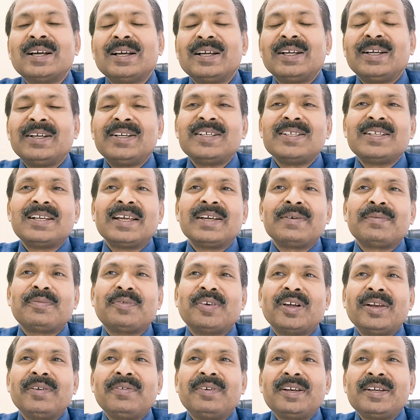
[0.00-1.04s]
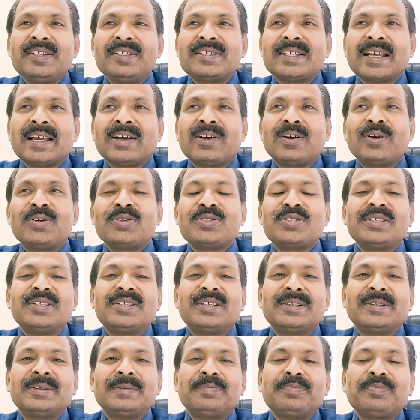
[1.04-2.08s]
It is like very, very
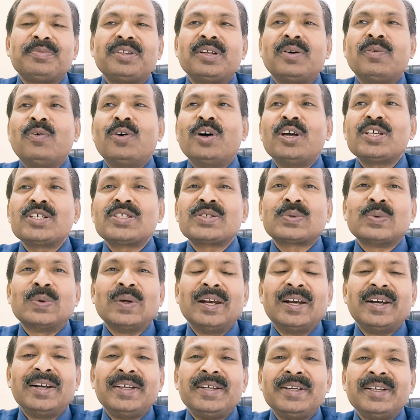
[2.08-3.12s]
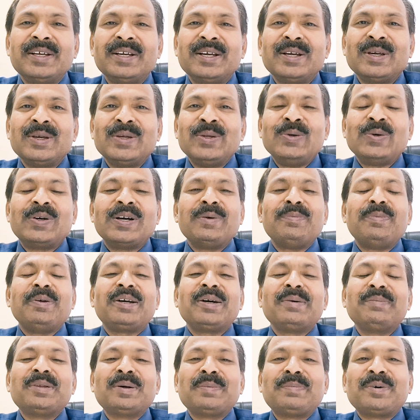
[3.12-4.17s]
psychological. The voice quality, you can
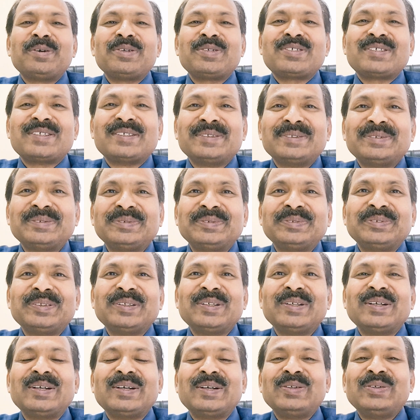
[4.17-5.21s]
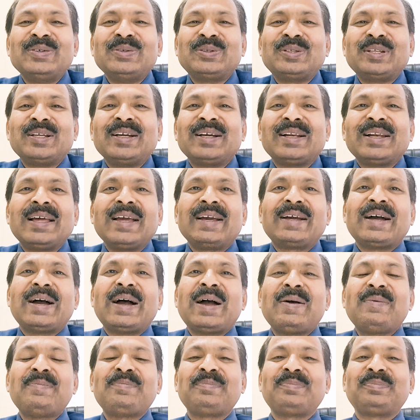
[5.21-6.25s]
become the person. You think like
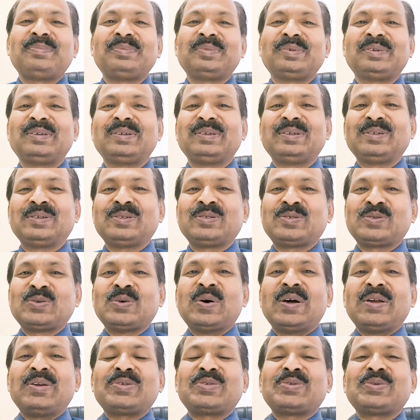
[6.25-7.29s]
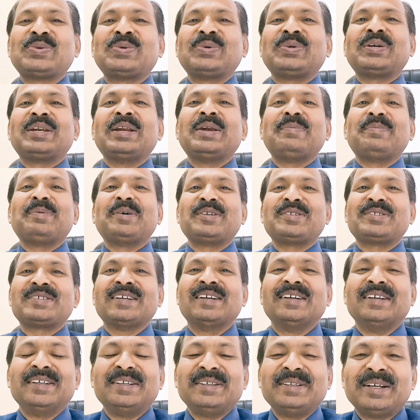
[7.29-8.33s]
I am so and so, great
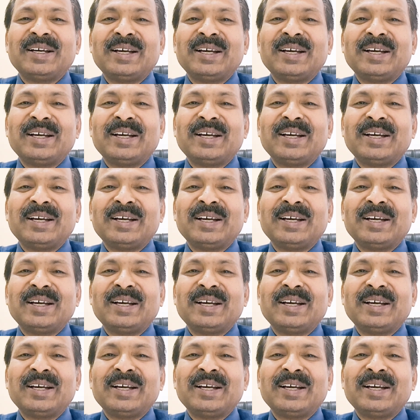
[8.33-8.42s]
personality.